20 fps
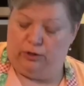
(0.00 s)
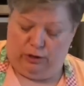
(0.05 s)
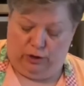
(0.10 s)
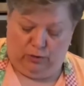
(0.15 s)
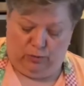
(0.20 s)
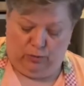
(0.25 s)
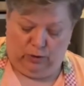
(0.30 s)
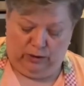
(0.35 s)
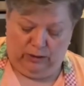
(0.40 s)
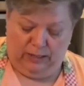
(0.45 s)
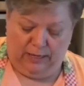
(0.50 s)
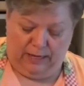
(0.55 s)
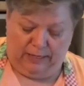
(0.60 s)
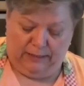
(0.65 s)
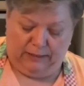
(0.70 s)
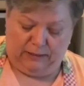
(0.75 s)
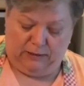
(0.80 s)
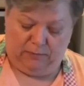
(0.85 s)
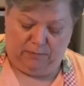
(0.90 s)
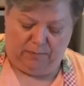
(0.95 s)
You wouldn't get
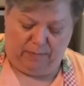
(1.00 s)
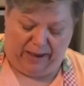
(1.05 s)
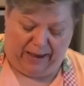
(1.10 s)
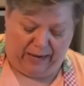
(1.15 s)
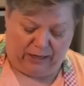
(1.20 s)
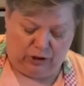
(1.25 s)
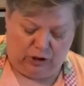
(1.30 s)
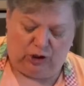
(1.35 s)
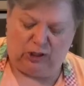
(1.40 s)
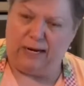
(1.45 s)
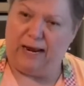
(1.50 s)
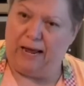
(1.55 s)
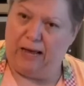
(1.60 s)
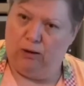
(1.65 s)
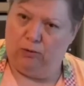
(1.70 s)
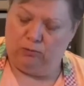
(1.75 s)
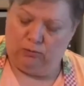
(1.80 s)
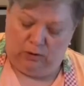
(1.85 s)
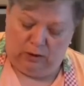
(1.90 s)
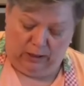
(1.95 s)
it to mash
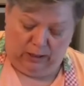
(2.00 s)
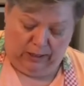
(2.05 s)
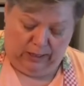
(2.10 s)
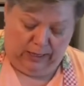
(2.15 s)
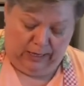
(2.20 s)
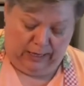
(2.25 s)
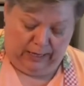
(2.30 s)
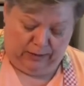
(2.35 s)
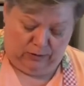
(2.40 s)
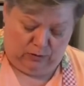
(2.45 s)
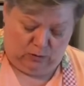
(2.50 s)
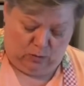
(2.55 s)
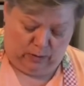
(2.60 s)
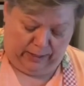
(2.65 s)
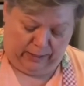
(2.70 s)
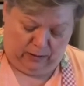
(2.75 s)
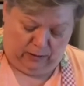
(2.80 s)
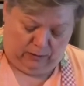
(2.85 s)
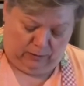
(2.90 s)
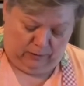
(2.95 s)
down as
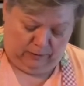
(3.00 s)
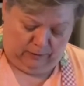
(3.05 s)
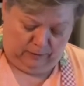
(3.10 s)
well.